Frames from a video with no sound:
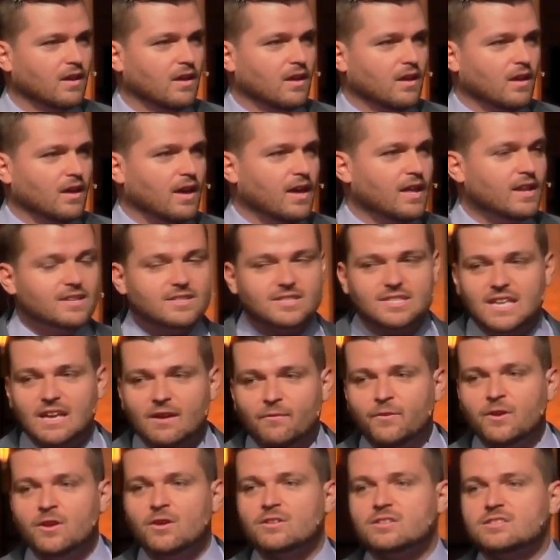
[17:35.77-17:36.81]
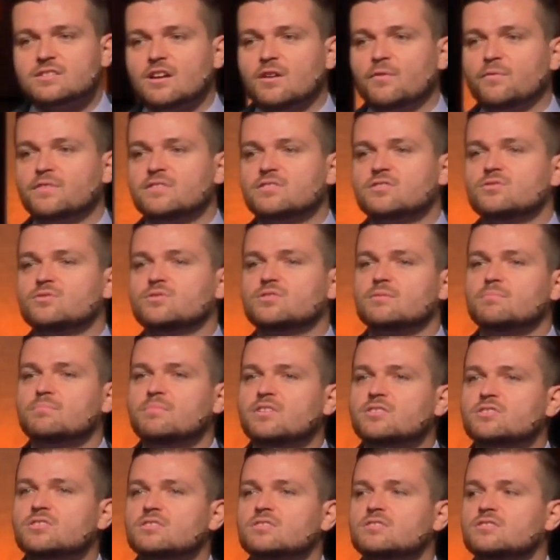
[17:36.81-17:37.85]
It is giving yourself into
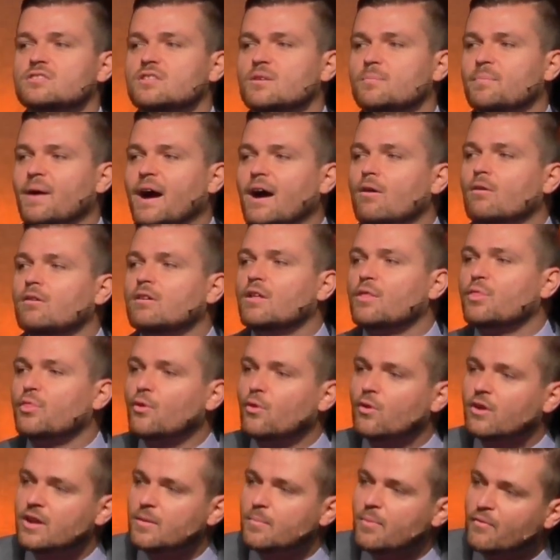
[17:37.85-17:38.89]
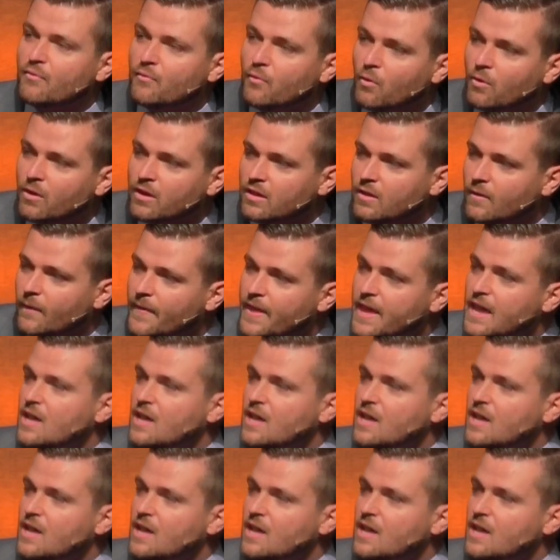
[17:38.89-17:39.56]
submission to the power and authority before you.